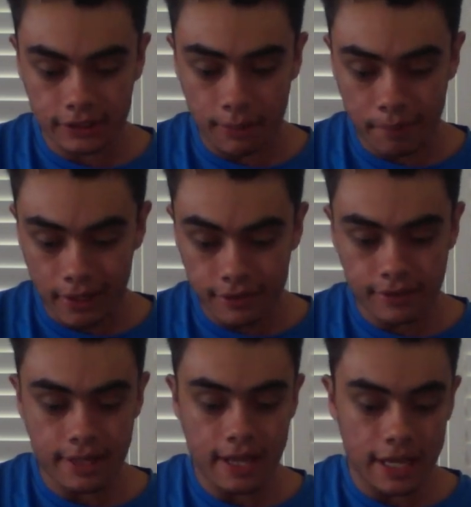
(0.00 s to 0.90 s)

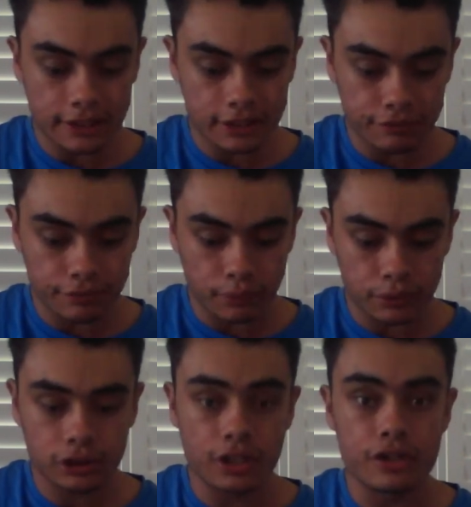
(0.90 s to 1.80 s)
stability as they
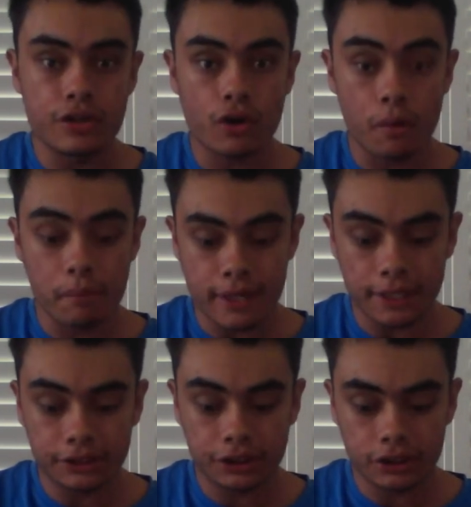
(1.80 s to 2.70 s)
forge a new
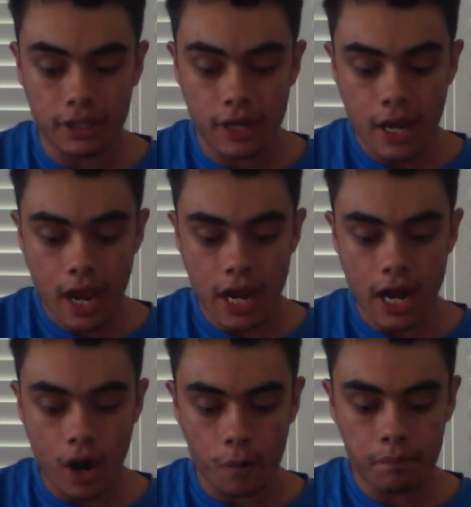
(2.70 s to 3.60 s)
combination
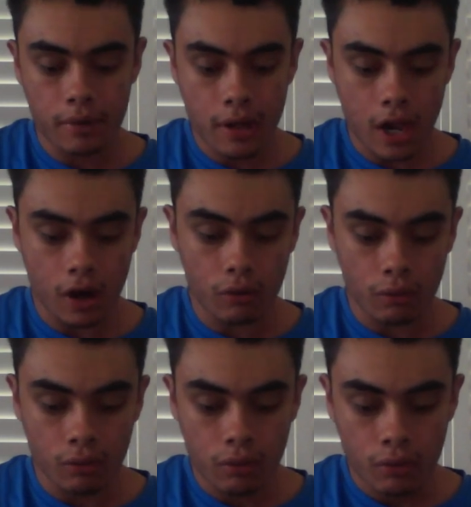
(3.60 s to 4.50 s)
and help
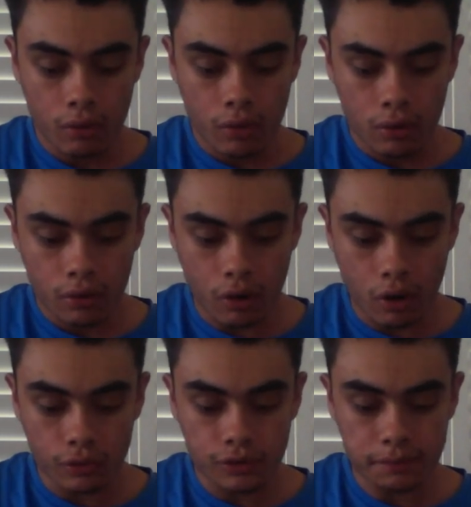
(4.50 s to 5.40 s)
our
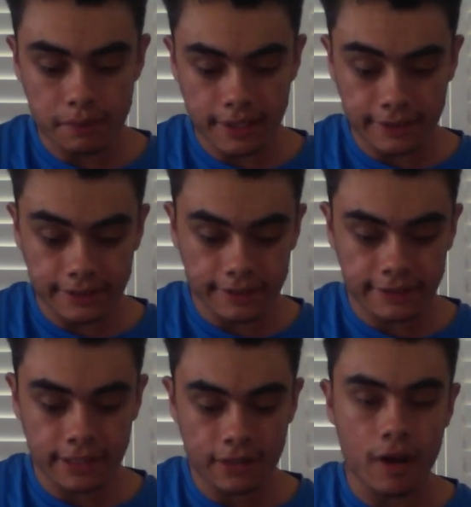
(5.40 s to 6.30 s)
goal to be
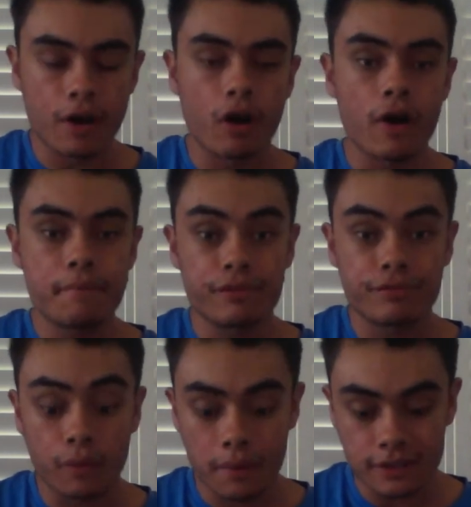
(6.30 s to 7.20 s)
consistent and
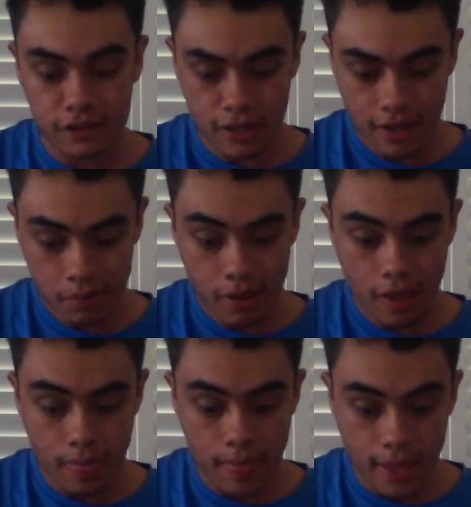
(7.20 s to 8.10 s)
high-performing team
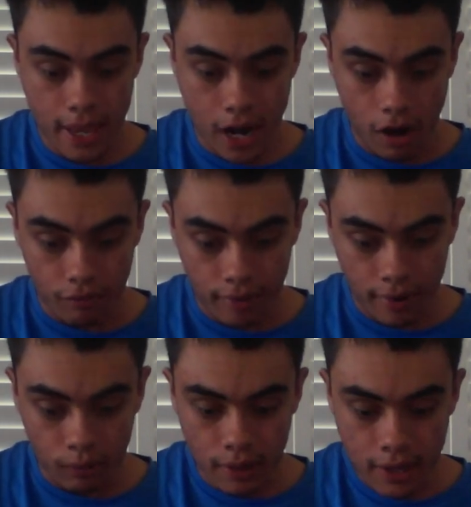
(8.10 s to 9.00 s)
in the
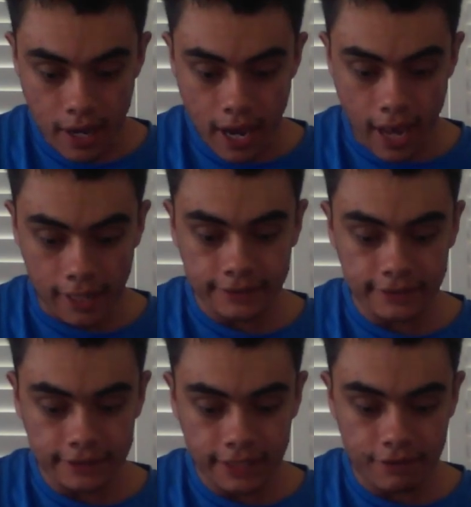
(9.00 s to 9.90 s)
NRL. And it
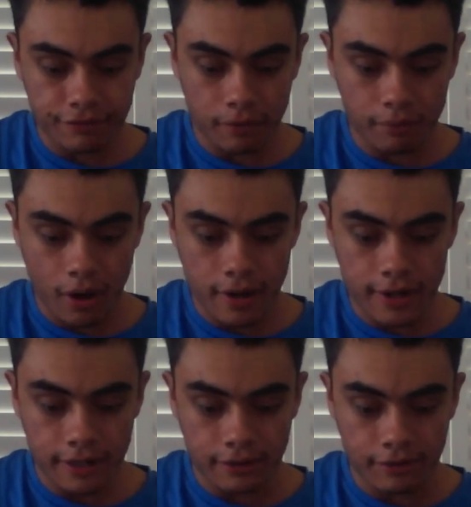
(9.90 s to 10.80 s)
says here from
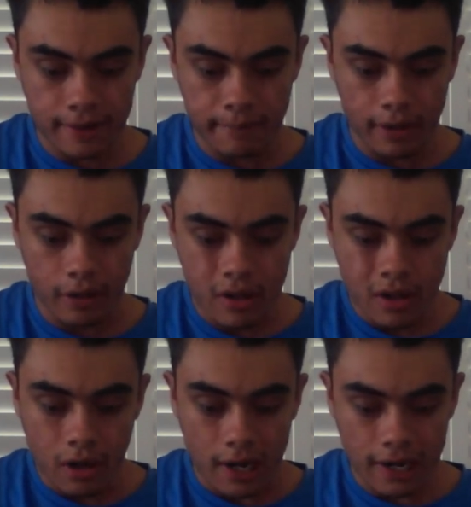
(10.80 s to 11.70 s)
Kodi Nikorima,
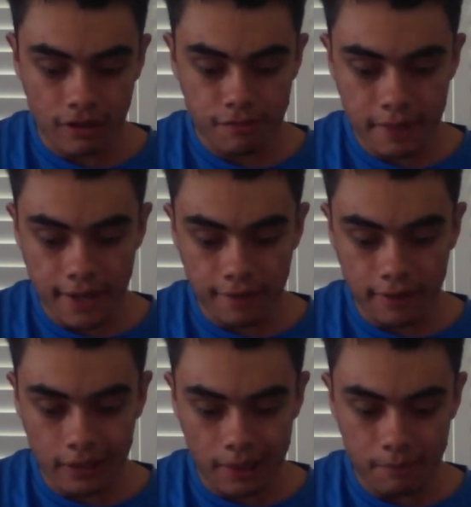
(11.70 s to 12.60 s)
I love being at
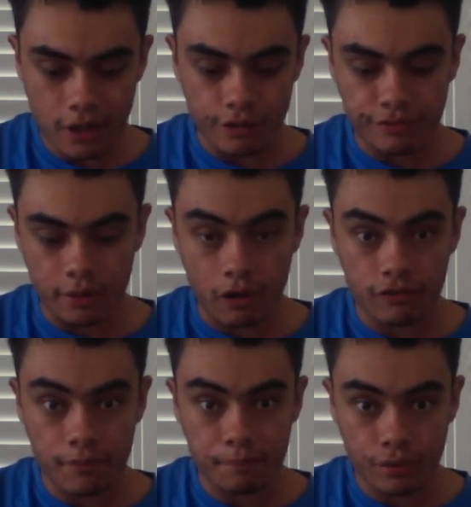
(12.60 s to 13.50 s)
the club and I feel
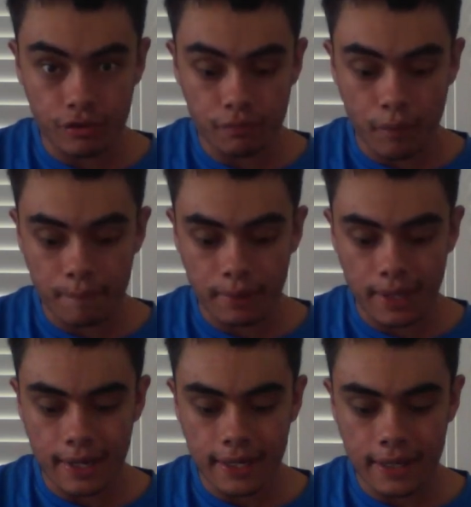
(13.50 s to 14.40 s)
I've improved my
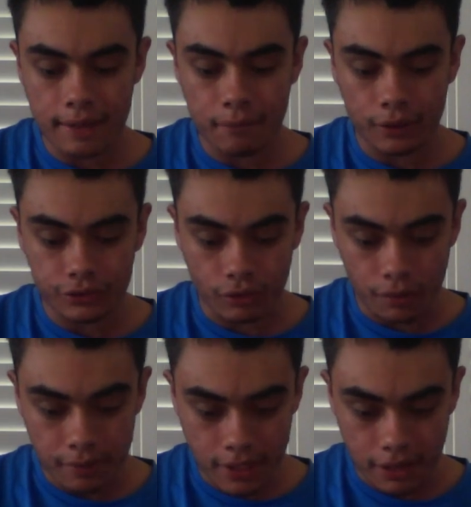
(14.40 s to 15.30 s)
play in my
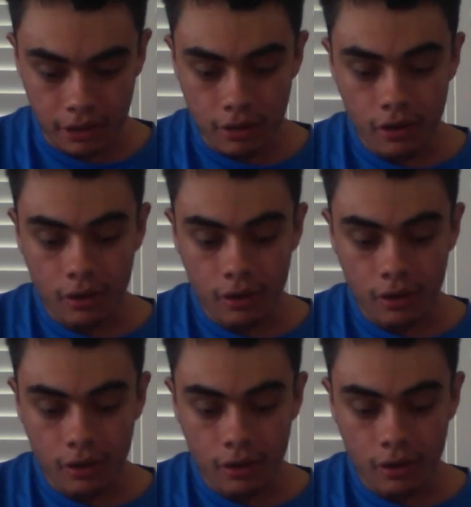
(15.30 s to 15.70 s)
time here.